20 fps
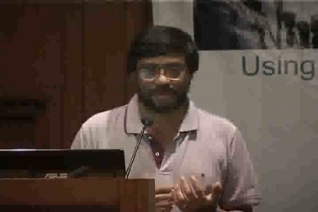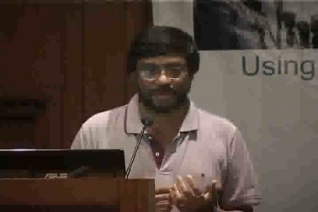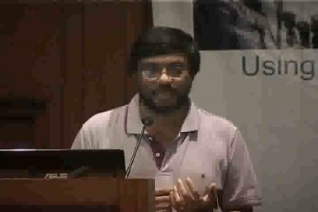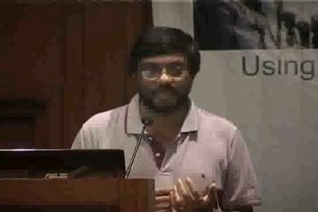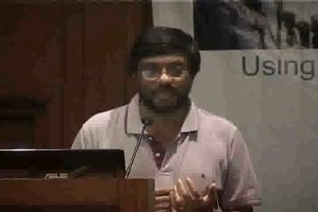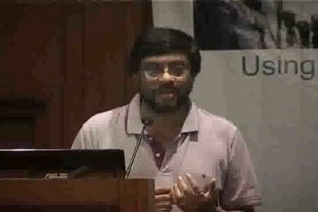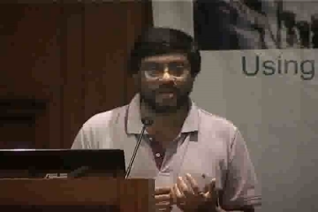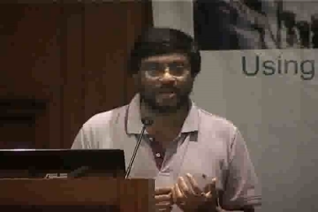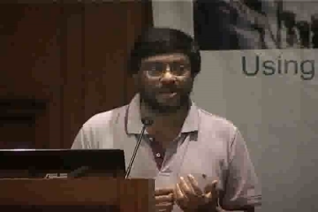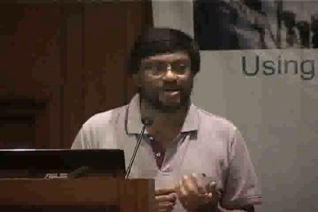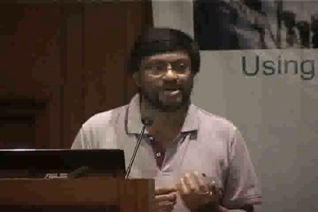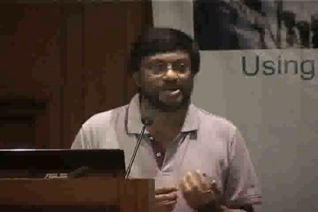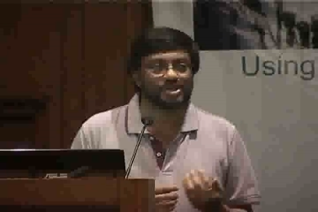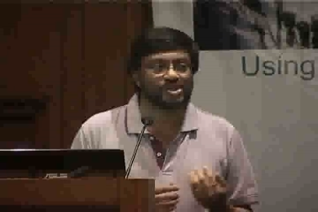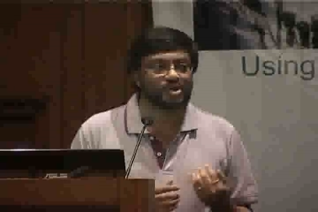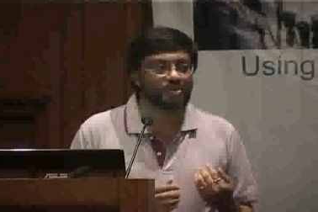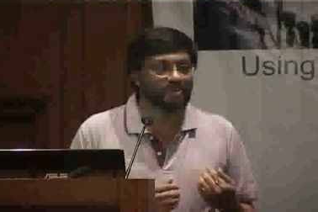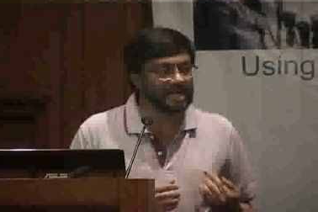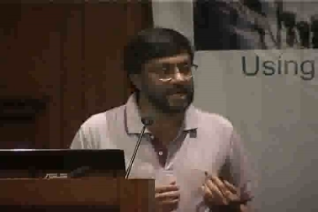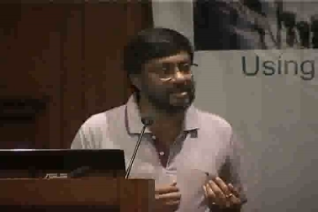Okay?
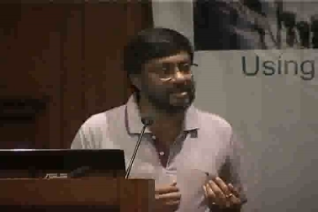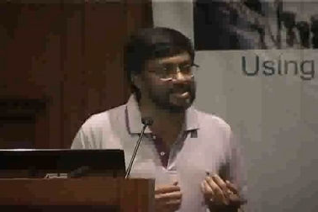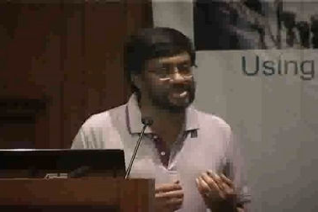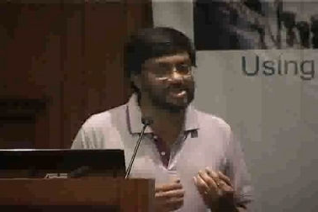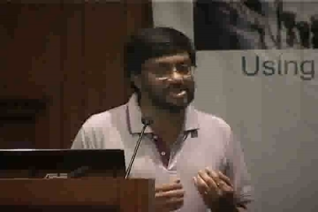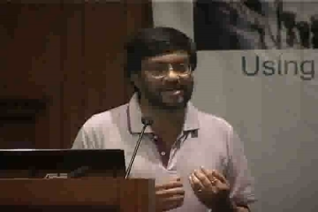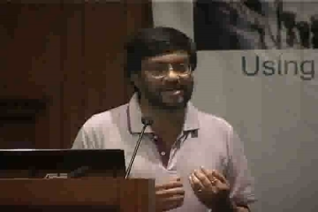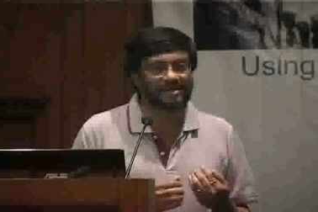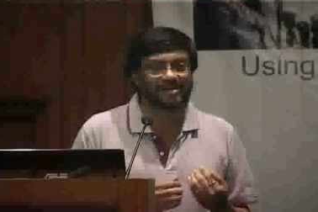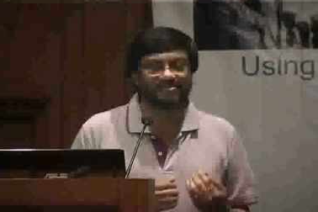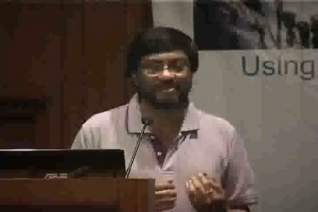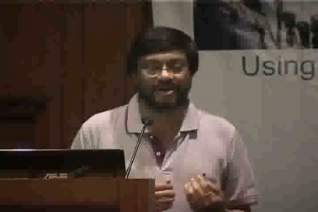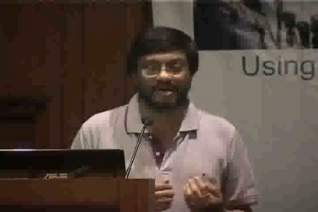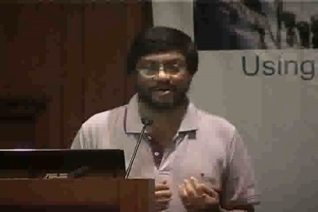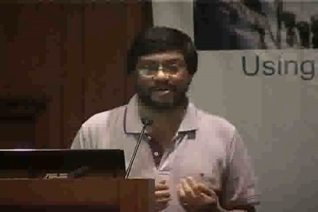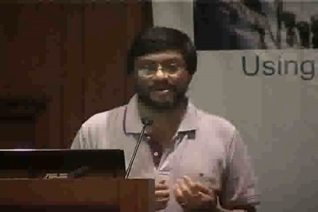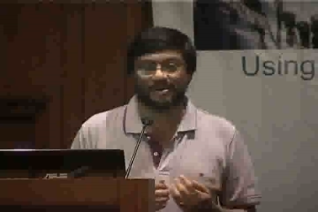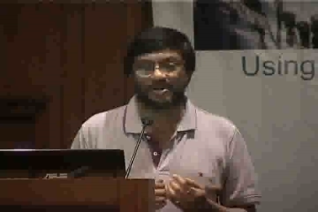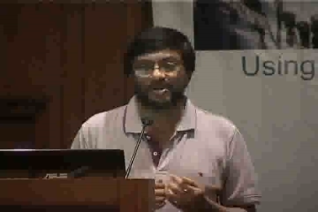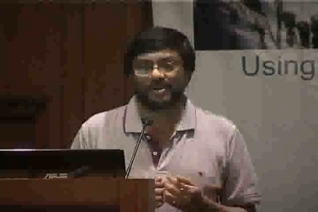So we understand. In
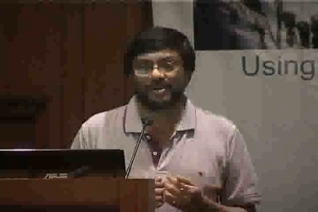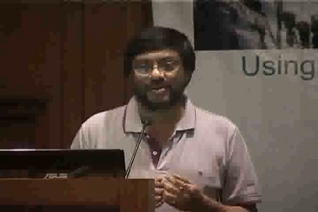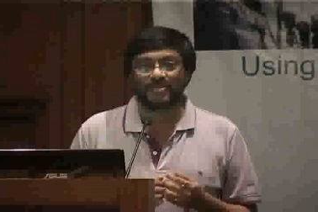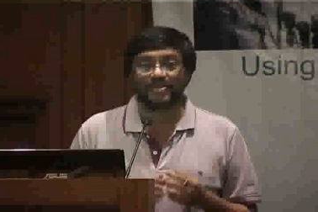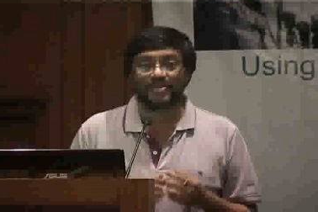fact,